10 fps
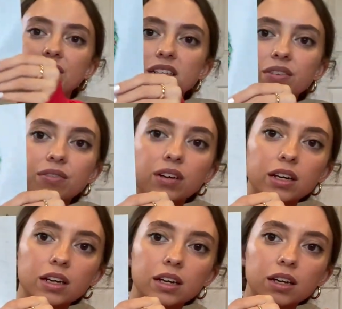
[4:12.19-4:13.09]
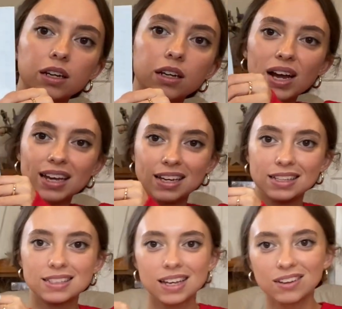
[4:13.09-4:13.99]
different ways.
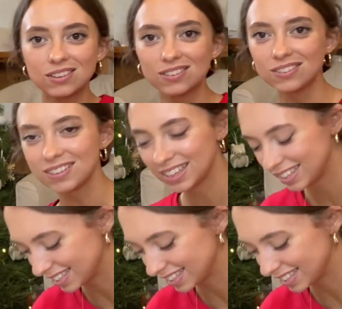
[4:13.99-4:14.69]
How cool is